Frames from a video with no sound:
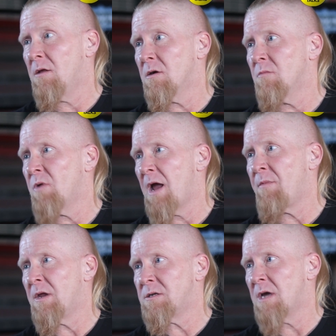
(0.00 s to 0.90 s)
either, but
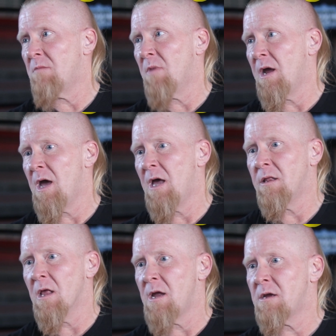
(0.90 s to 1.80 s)
I'm content in my
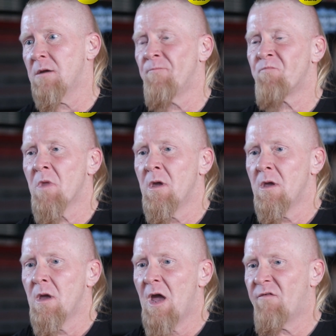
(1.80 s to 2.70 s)
head. Like,
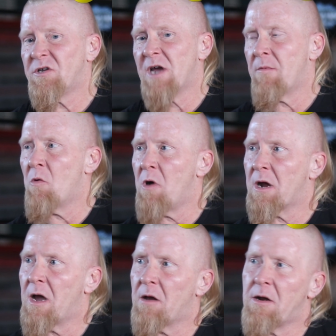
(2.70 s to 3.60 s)
every time I
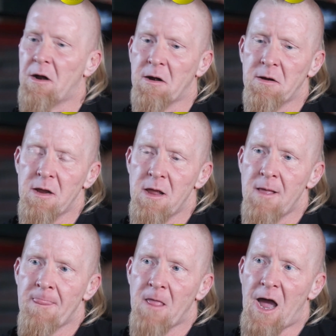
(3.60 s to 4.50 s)
walk out here,
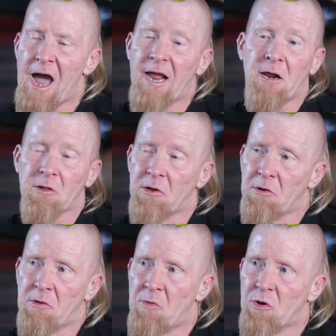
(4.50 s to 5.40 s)
I get a
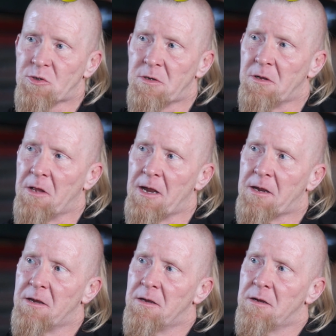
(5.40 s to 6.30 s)
little emotional, like,
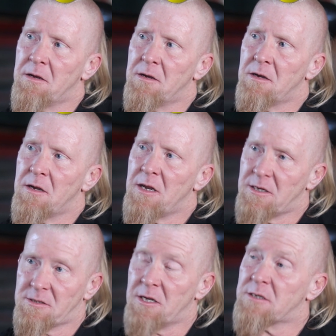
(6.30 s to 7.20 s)

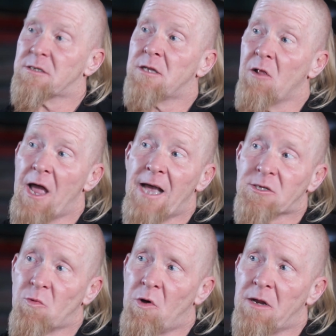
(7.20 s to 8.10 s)
is this the
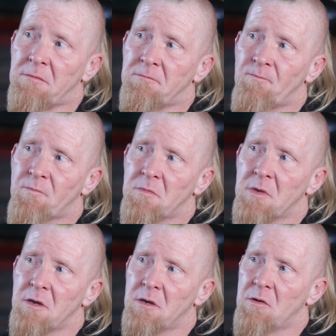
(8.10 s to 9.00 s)
last one?
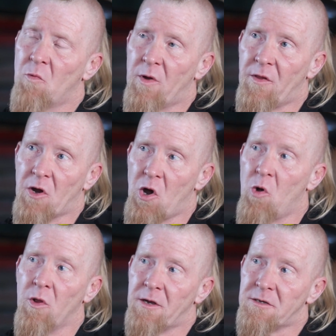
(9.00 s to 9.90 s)
When the
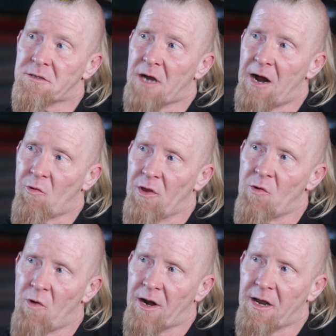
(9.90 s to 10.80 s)
goal is, I
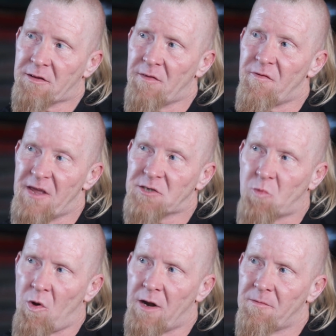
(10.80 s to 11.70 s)
really want to get to this
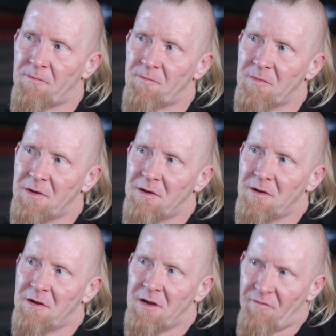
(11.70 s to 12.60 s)

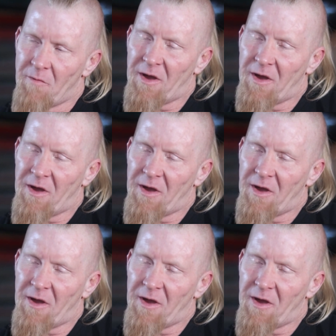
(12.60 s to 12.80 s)
one, if it